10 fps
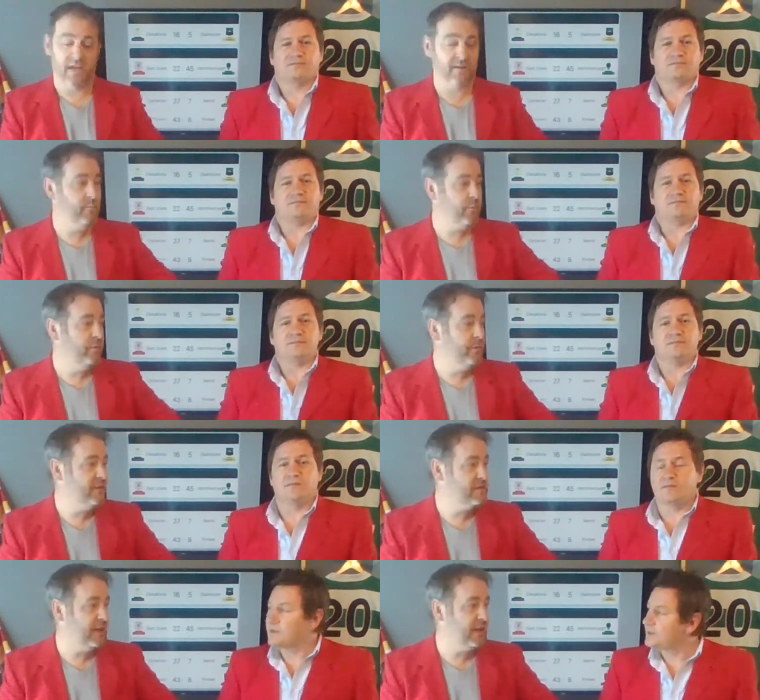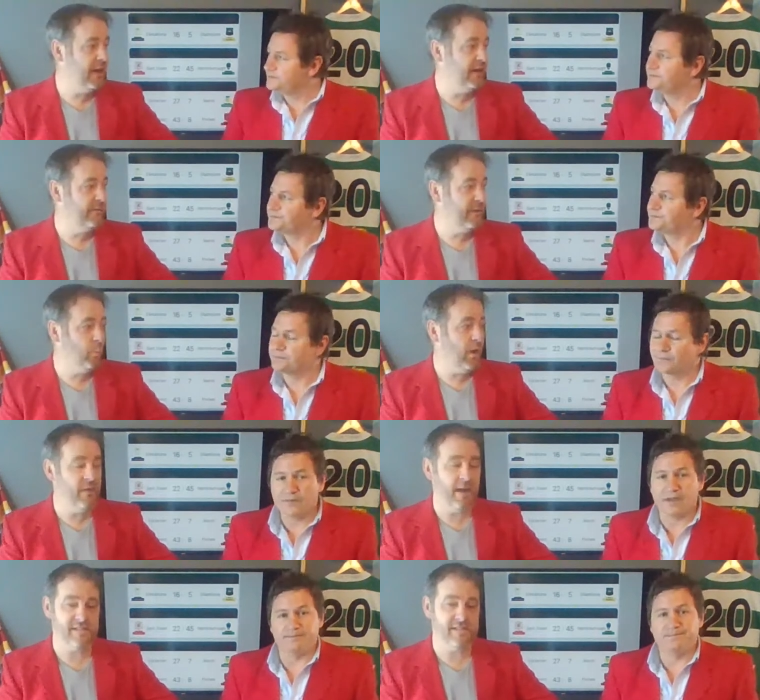Speaker 1: a ton of improvement in the second half and
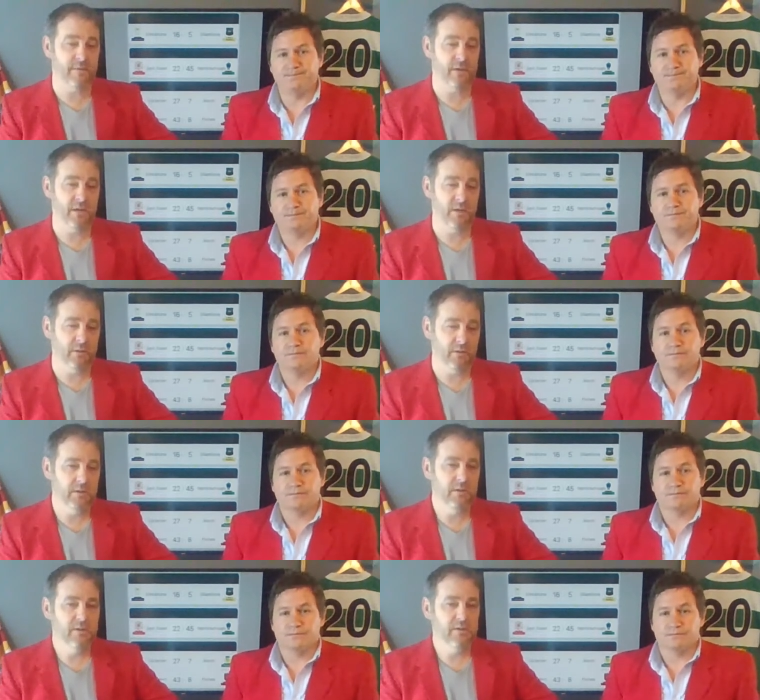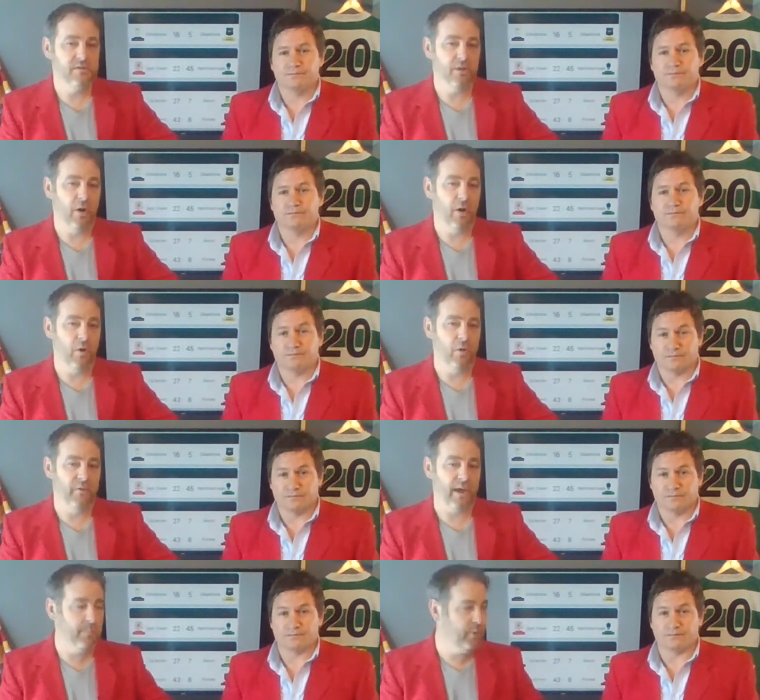won that 7 0. So
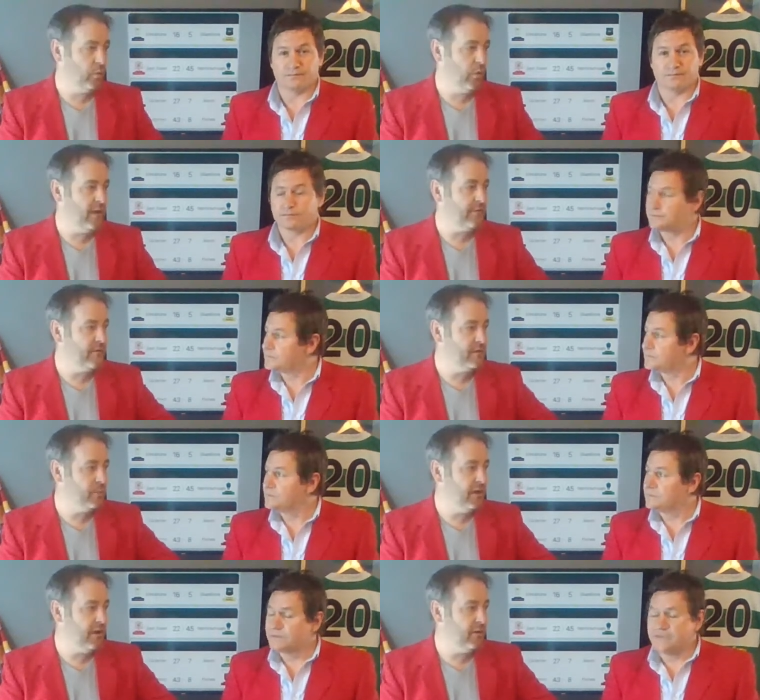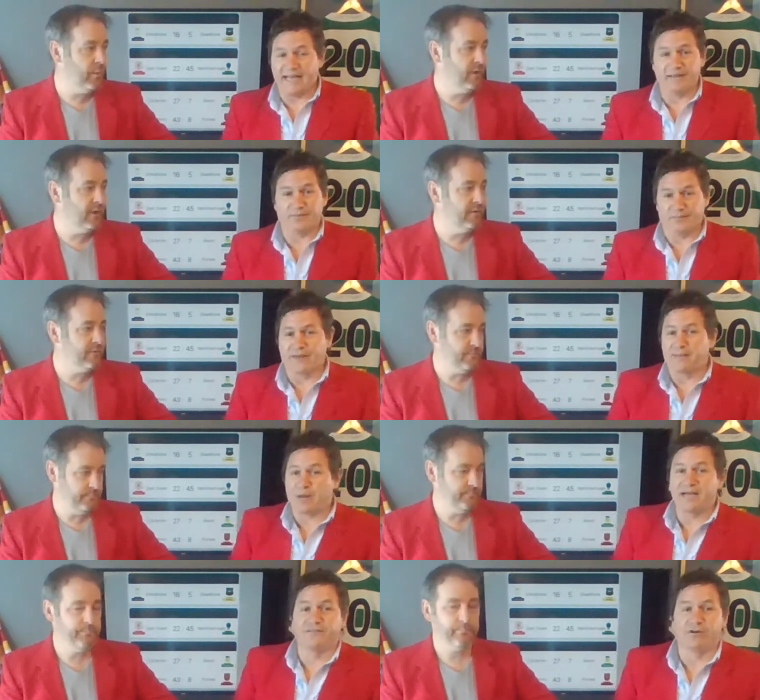they can build on that for this weekend, yeah, I believe. They
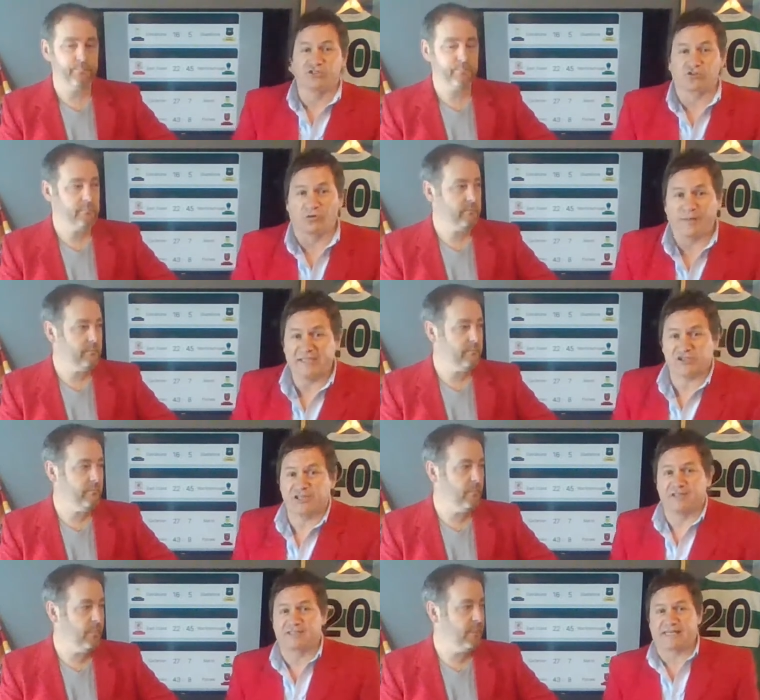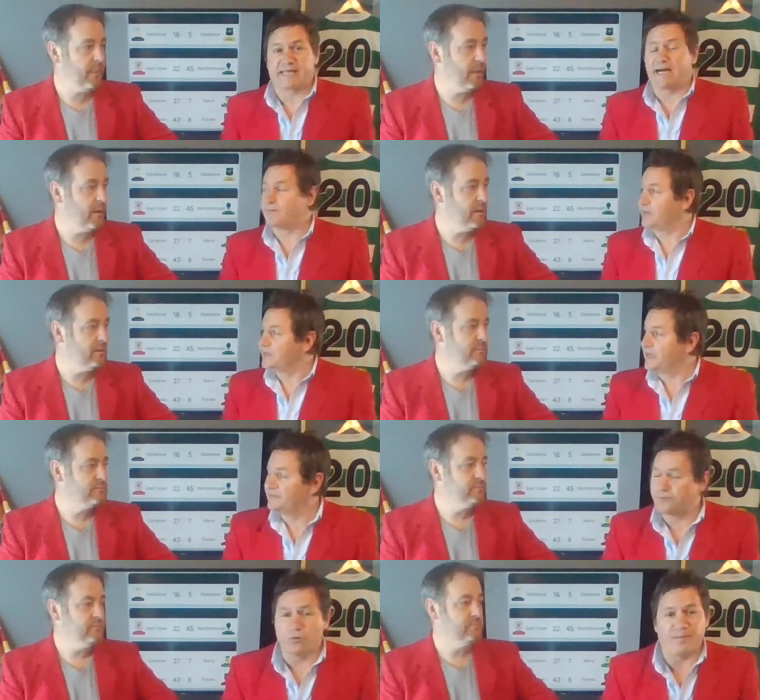
Speaker 2: played a very strong bench, and in the second half, they,
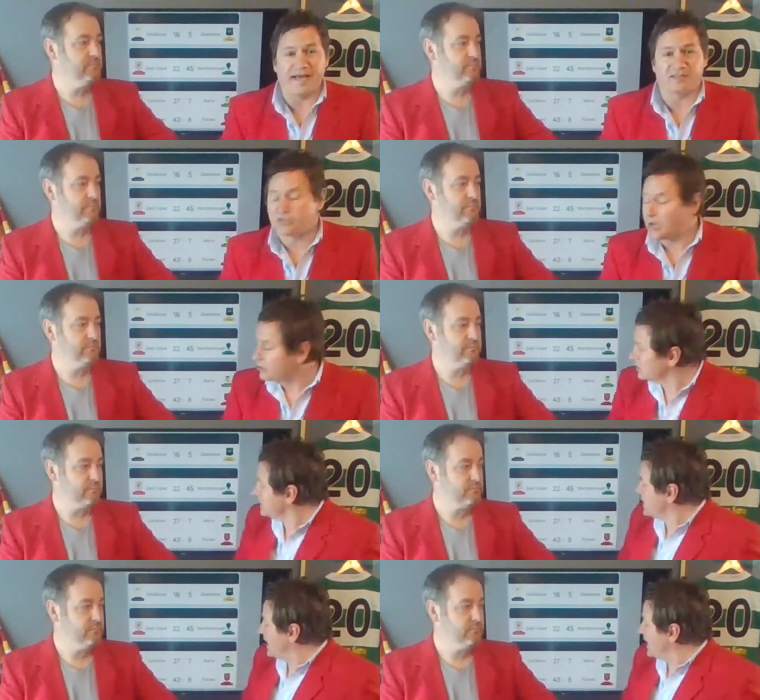they fought back. So